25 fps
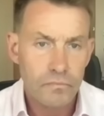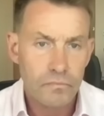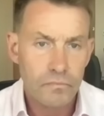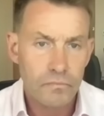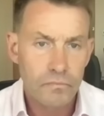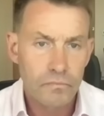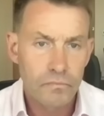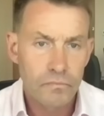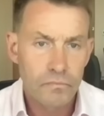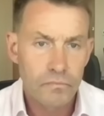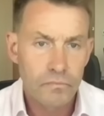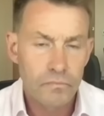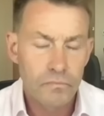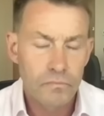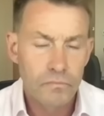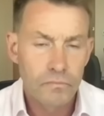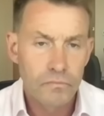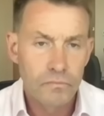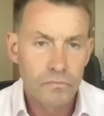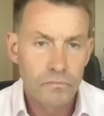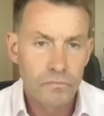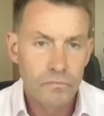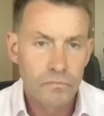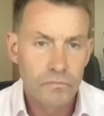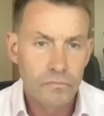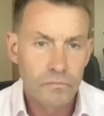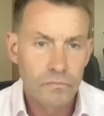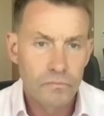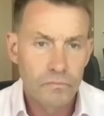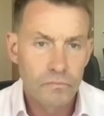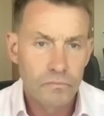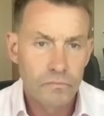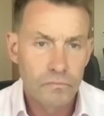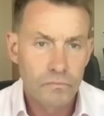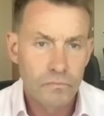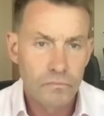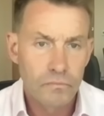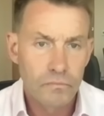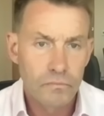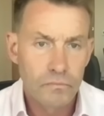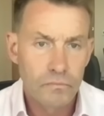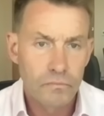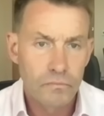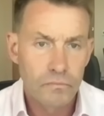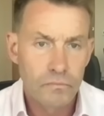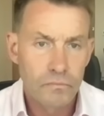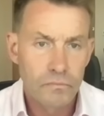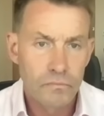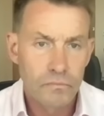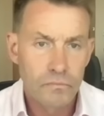
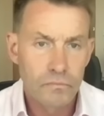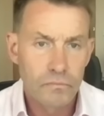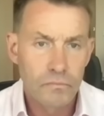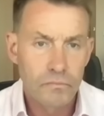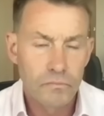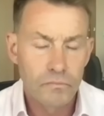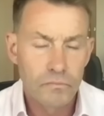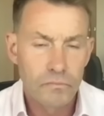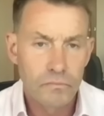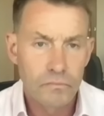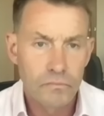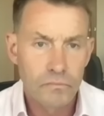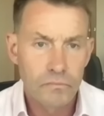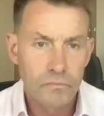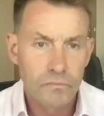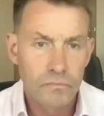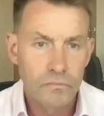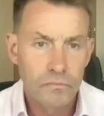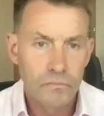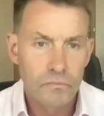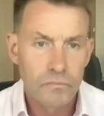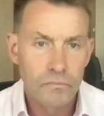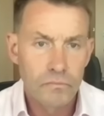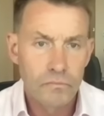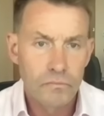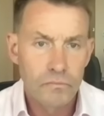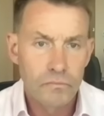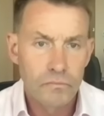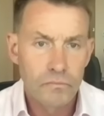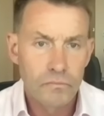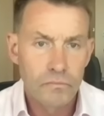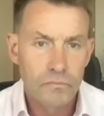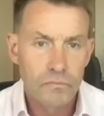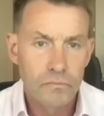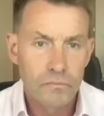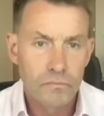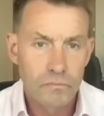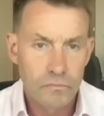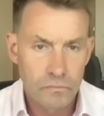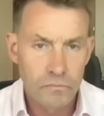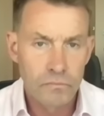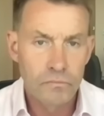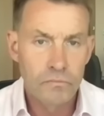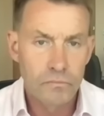(not speaking)